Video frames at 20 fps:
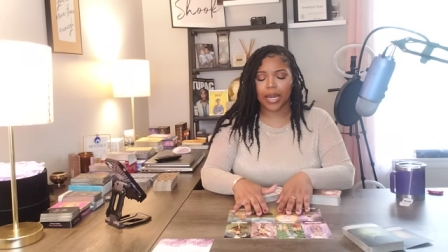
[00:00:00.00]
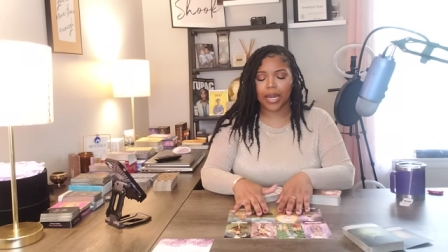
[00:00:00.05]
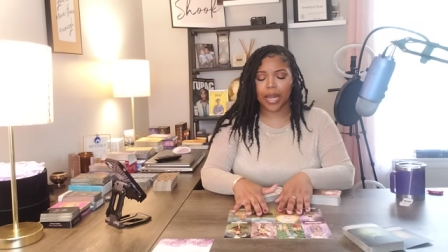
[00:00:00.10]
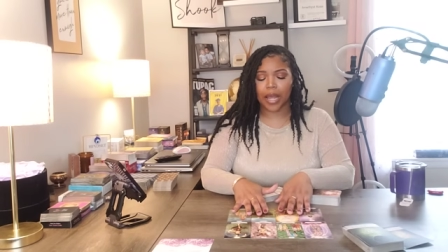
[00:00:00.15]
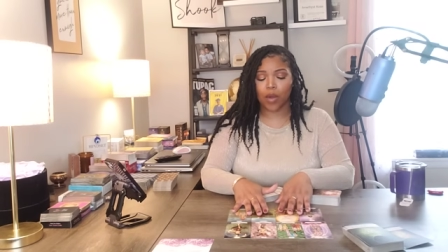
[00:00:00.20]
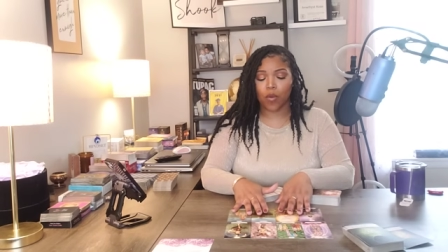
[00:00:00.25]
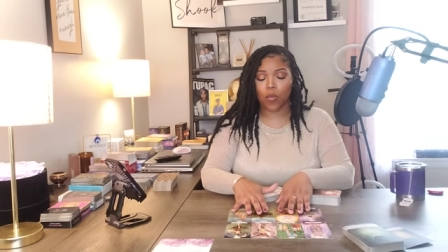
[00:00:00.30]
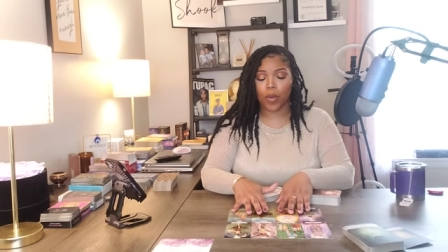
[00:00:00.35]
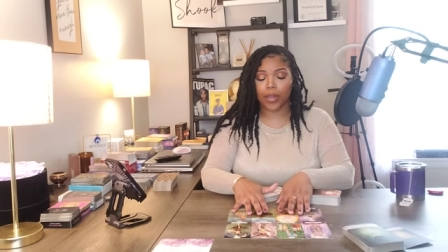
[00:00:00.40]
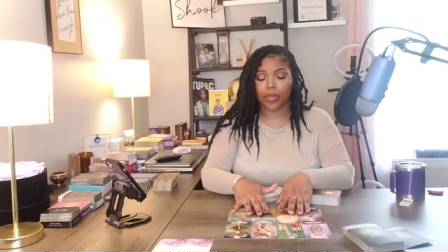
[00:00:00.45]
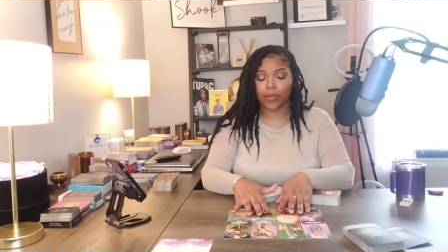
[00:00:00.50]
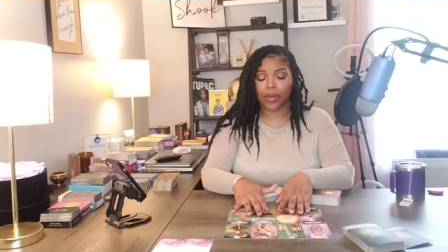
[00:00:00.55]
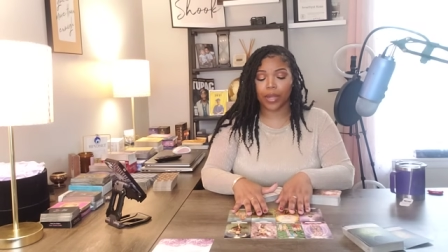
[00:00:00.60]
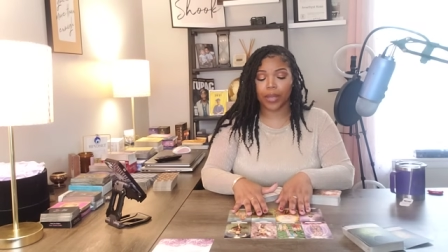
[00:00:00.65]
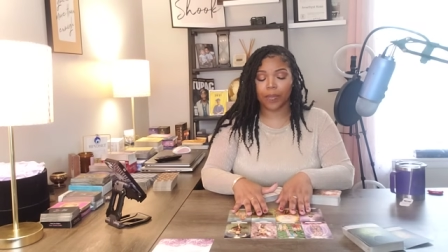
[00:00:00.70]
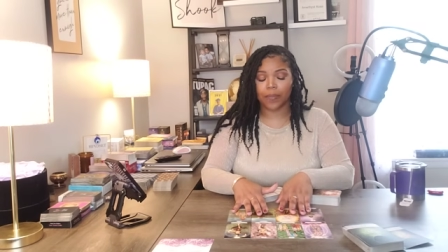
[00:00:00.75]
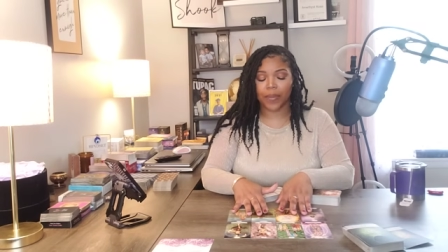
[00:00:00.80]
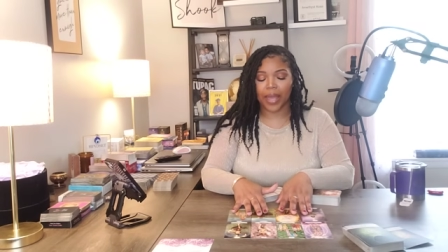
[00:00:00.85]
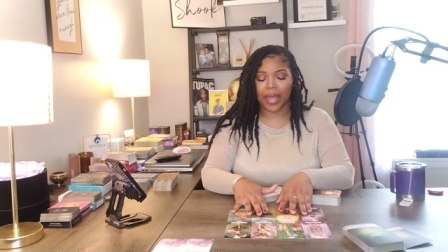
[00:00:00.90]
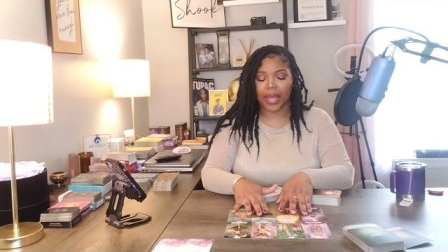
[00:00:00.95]
Now, whether
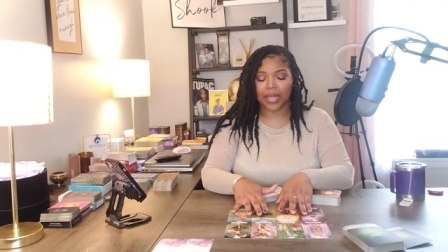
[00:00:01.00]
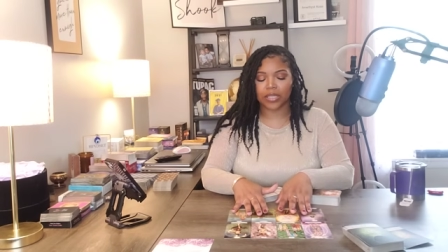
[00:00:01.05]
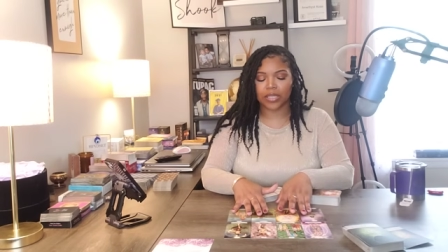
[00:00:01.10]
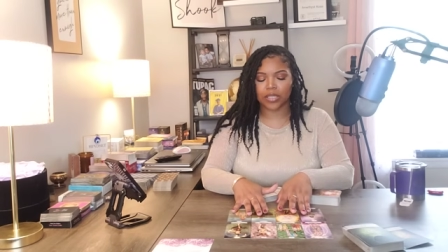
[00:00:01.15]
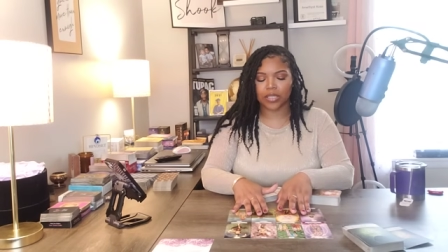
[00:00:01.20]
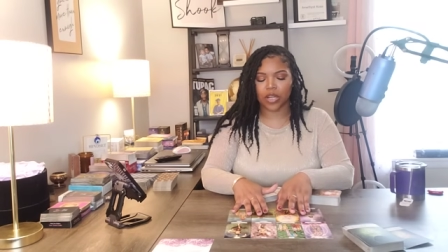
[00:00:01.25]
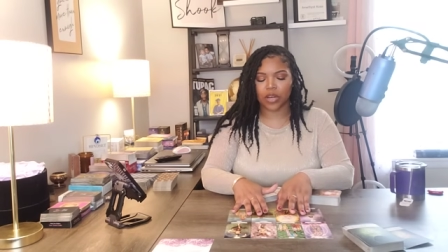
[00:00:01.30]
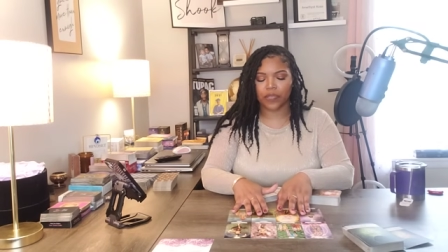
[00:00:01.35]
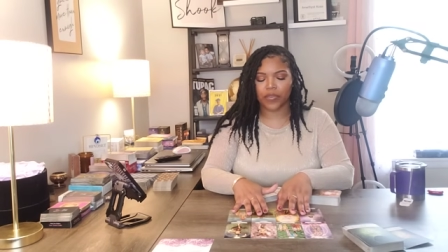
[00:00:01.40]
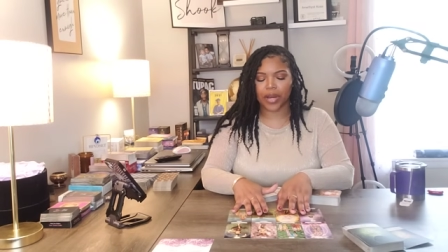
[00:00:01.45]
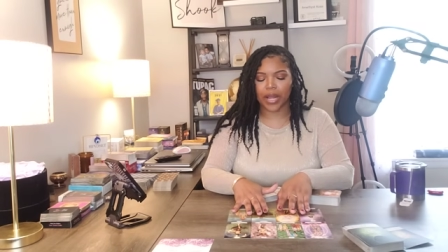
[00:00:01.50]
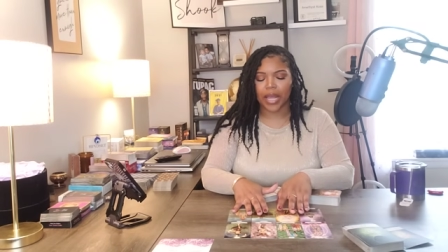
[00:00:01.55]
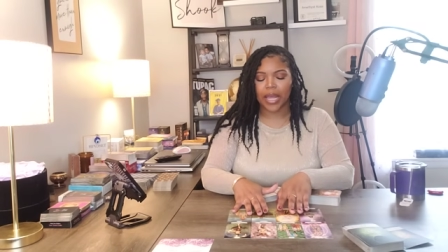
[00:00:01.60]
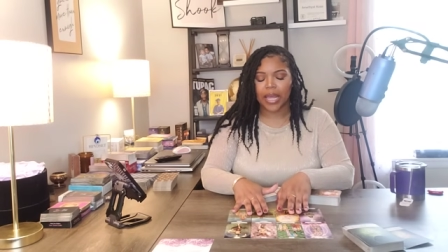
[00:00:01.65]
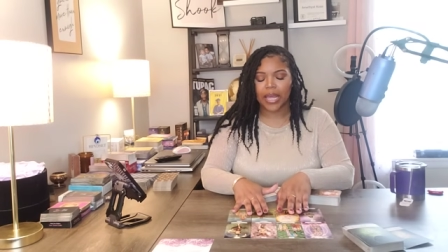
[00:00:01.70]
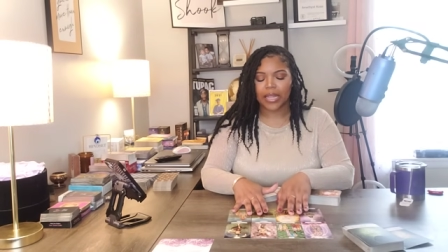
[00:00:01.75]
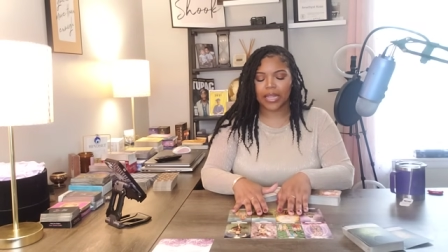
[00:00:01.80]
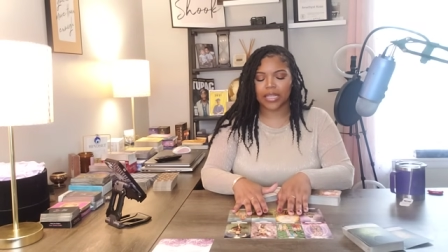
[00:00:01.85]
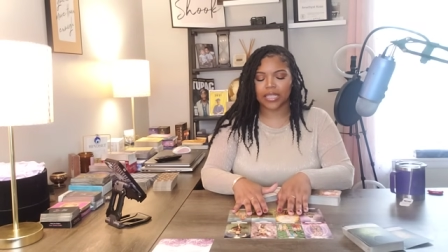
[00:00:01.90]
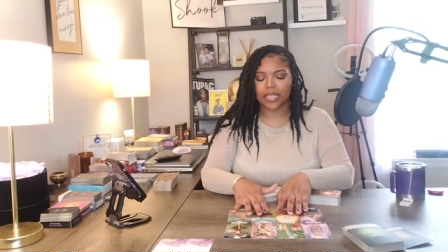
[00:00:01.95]
it passes off or not,
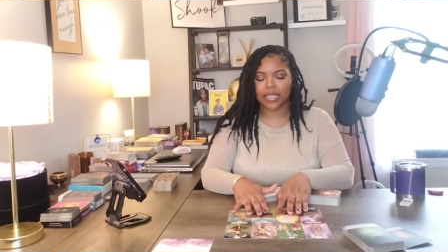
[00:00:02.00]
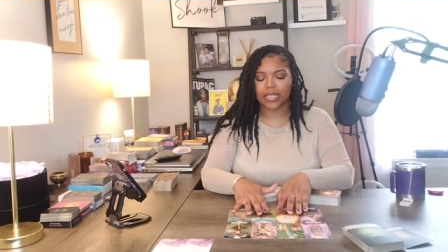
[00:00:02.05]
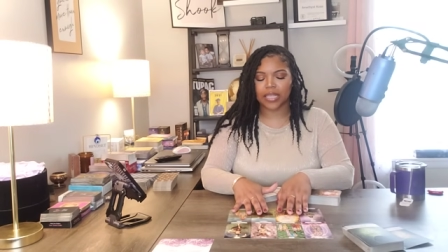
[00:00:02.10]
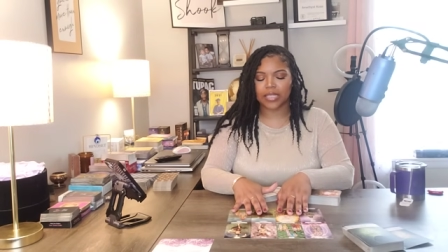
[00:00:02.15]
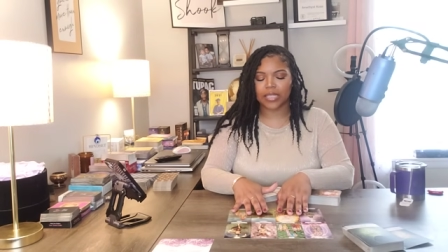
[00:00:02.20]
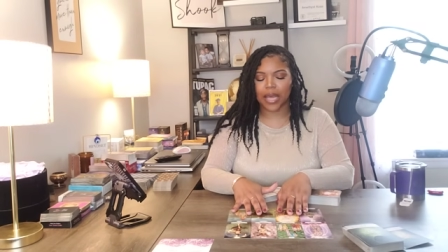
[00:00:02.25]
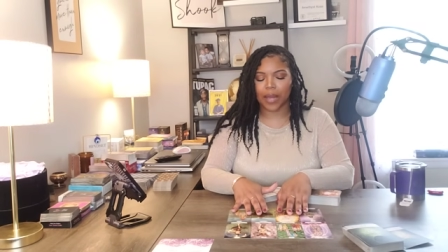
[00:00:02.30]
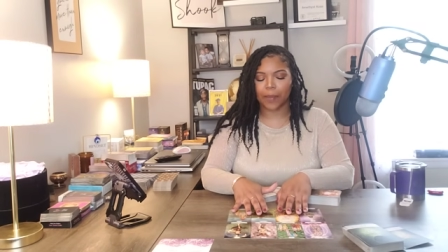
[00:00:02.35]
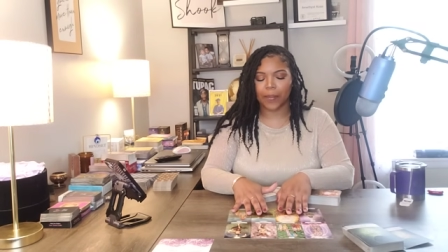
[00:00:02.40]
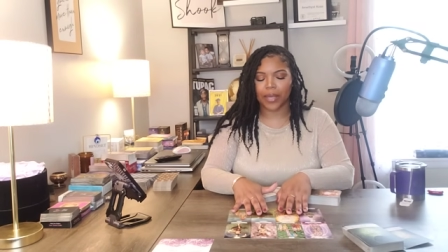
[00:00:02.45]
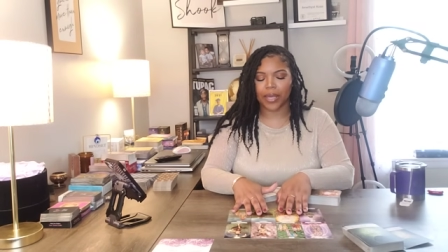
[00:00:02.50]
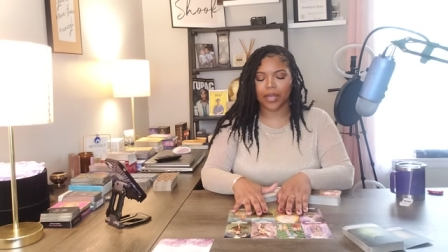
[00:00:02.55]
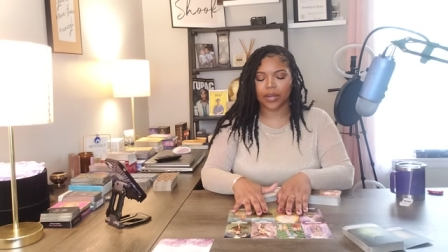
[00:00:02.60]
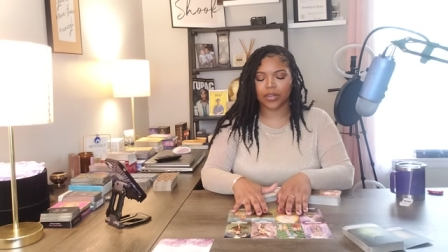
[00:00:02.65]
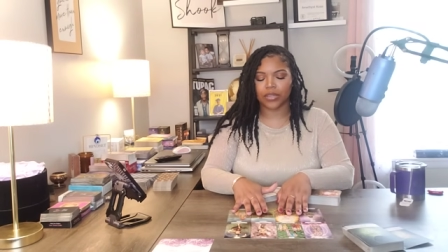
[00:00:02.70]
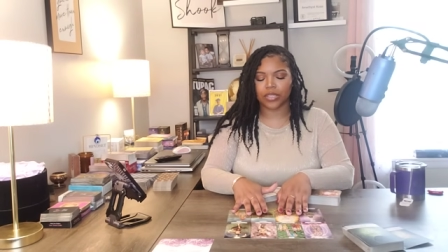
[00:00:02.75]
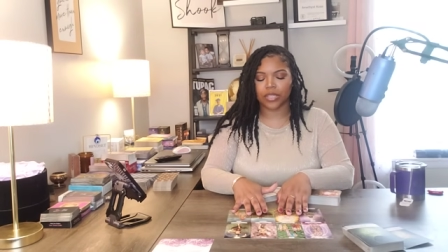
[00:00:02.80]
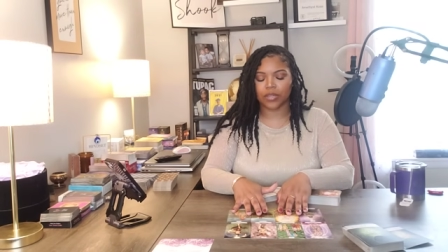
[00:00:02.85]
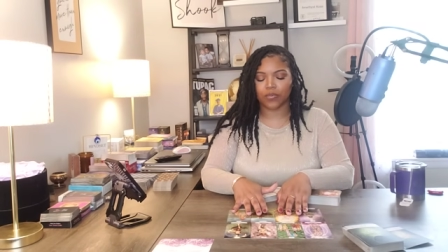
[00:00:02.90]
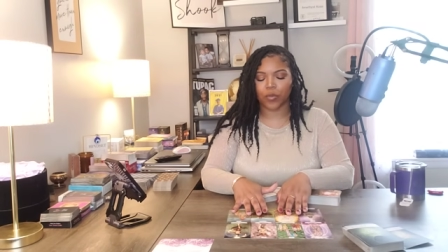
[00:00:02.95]
this is the type of
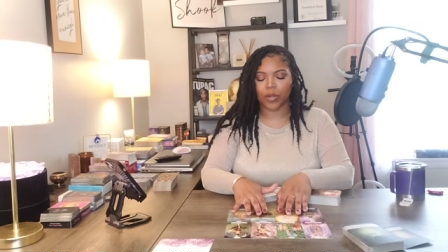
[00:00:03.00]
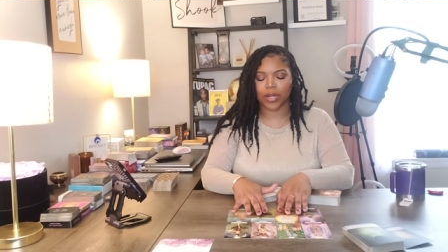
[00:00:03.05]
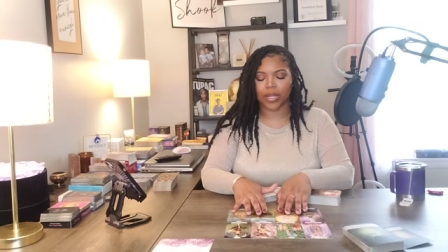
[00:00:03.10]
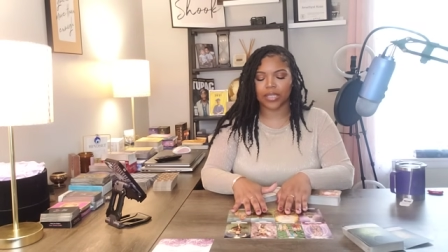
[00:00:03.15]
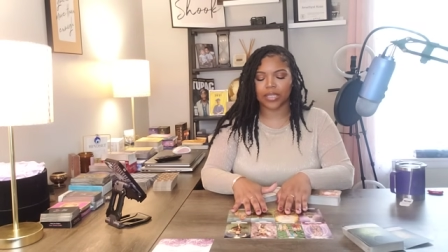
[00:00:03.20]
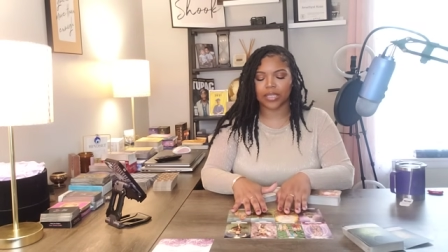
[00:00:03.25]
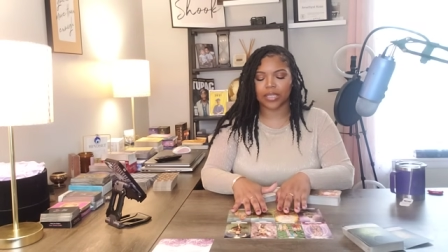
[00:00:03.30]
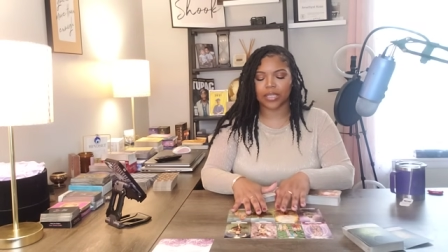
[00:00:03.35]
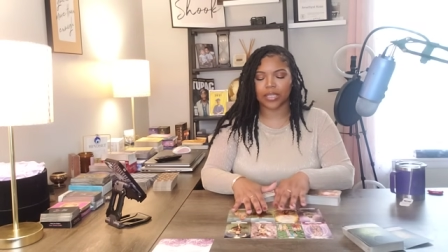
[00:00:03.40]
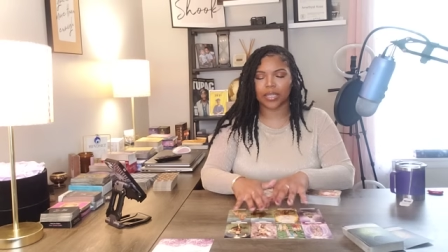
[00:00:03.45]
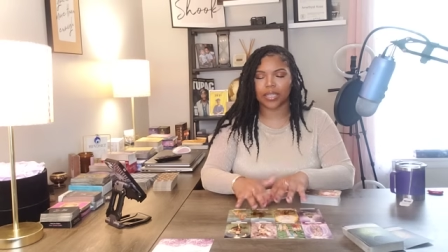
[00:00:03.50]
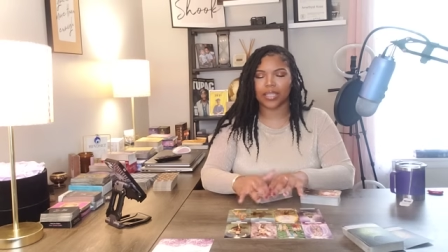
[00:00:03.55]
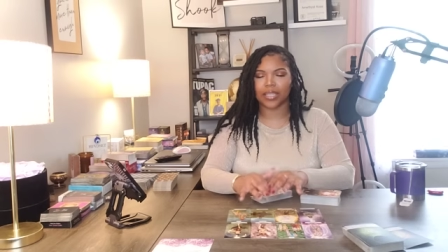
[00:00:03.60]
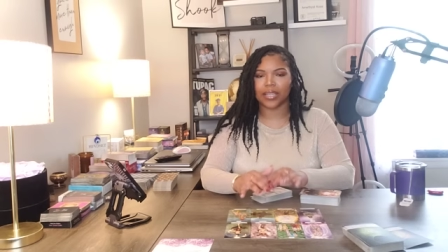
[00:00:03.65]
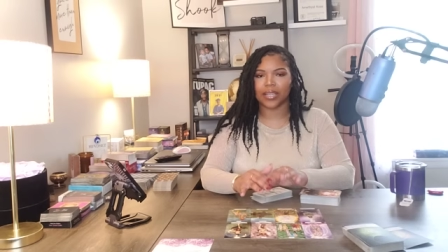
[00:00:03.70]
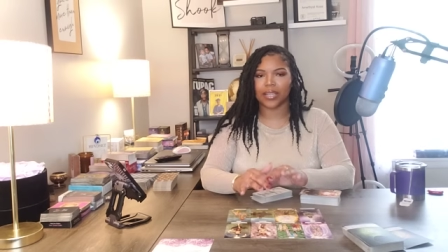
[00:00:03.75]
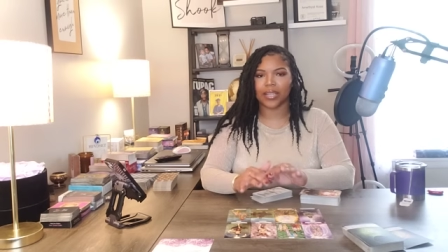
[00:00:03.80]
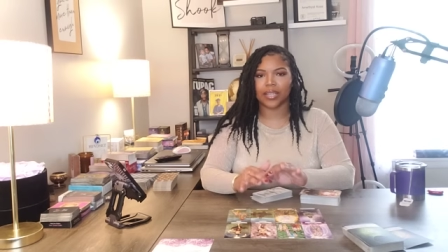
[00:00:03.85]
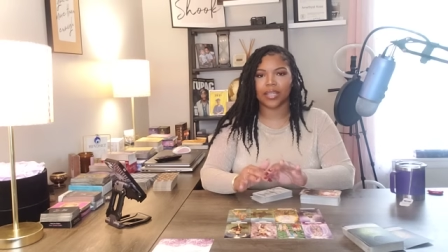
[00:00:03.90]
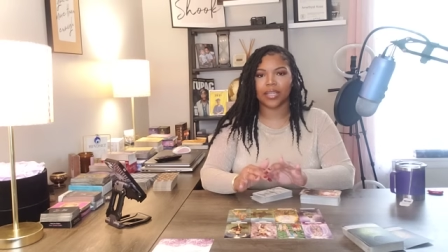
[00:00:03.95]
energy where it's a,
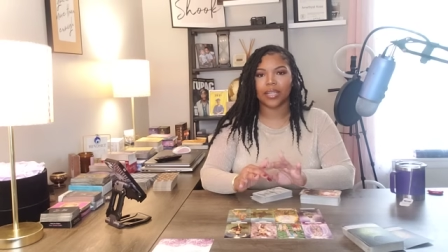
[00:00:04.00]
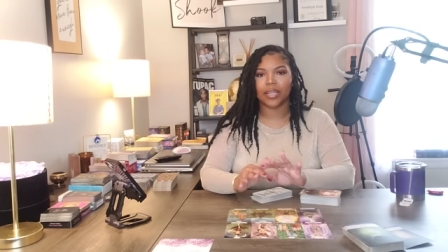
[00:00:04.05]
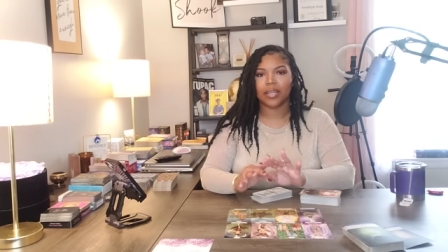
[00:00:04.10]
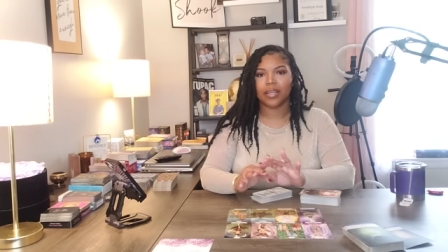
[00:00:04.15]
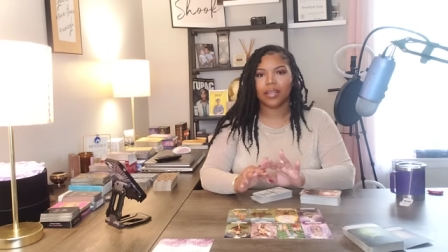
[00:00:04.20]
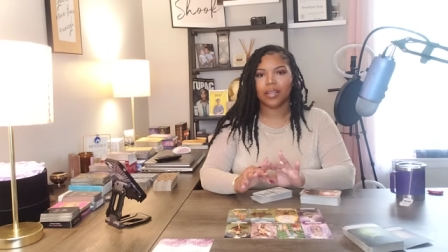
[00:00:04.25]
they're